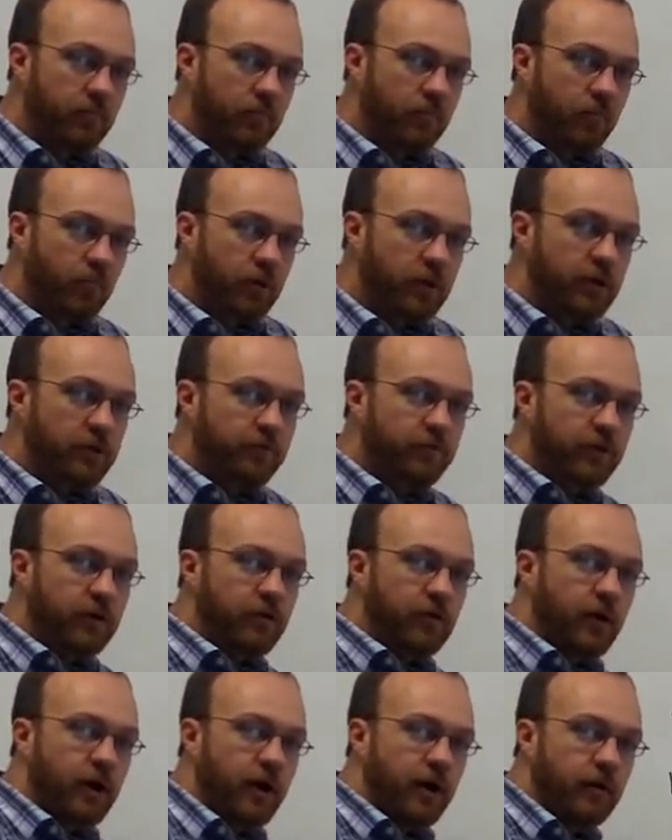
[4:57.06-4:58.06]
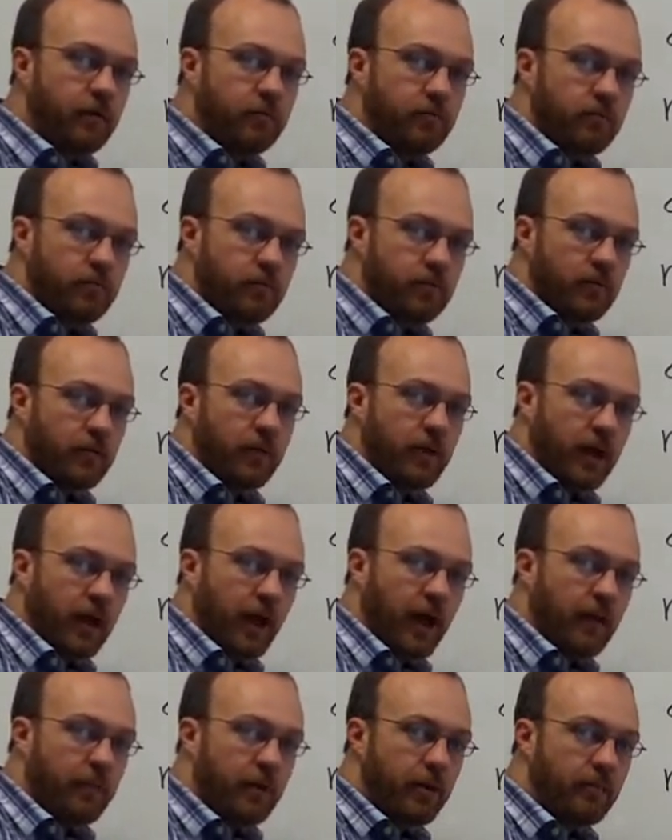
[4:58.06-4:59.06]
we can figure out
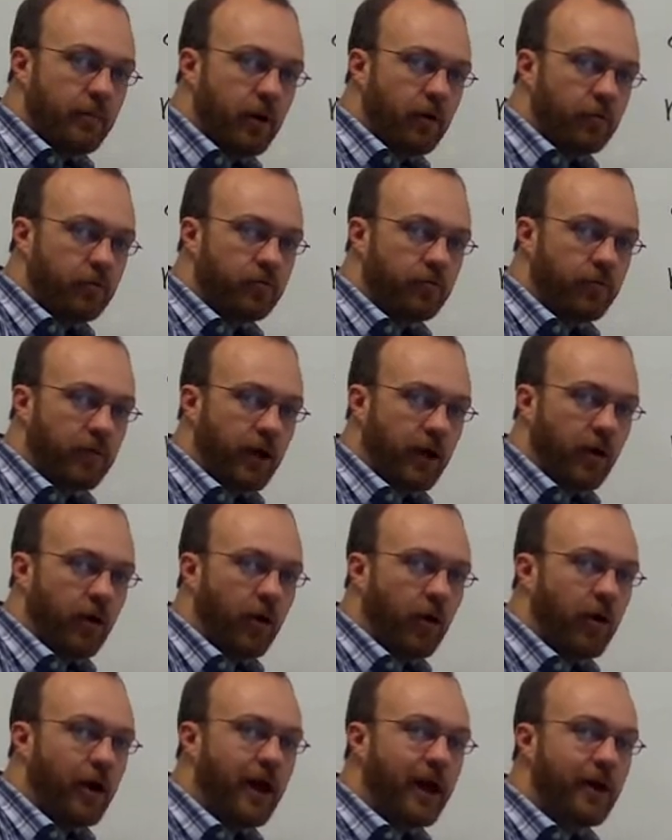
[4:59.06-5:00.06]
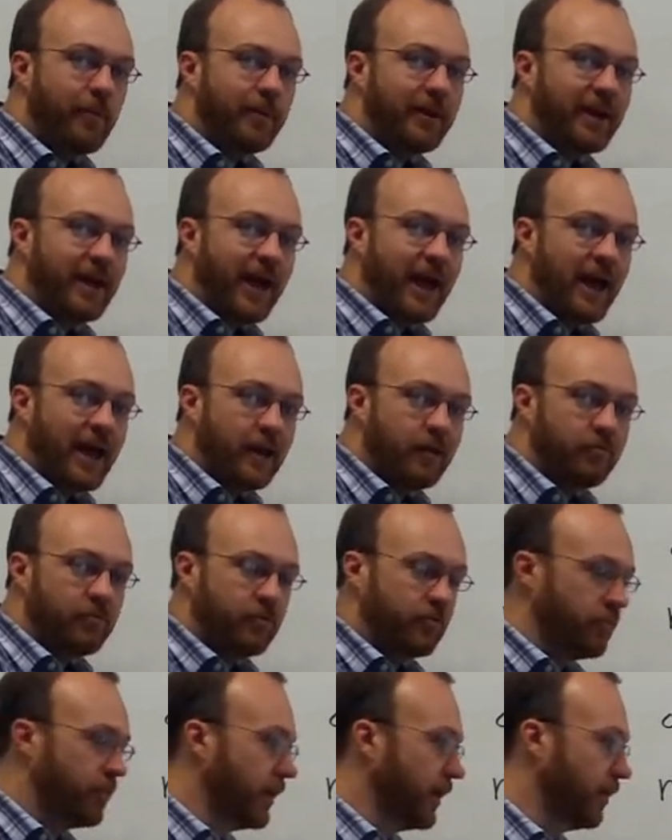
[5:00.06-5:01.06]
how many moles are there or how many atoms
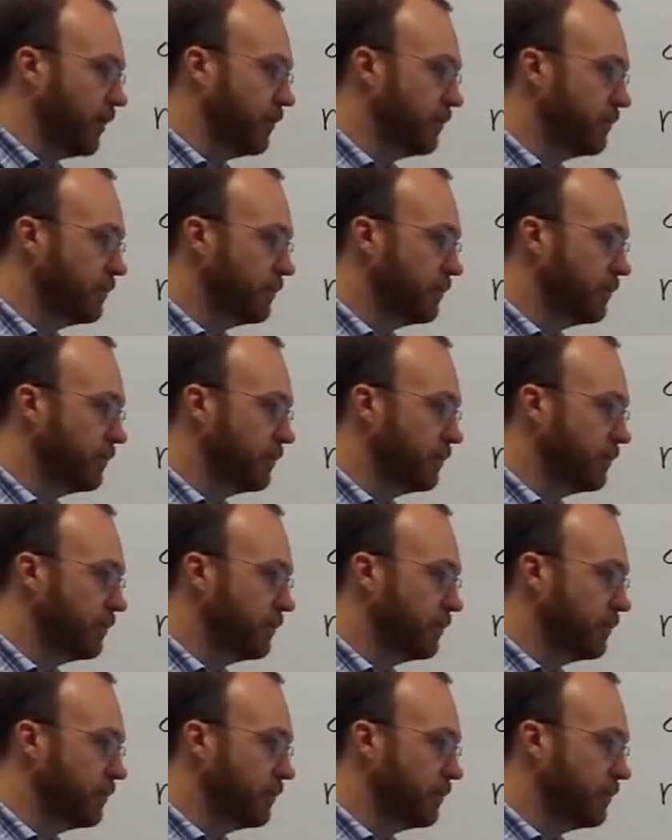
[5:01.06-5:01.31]
are there.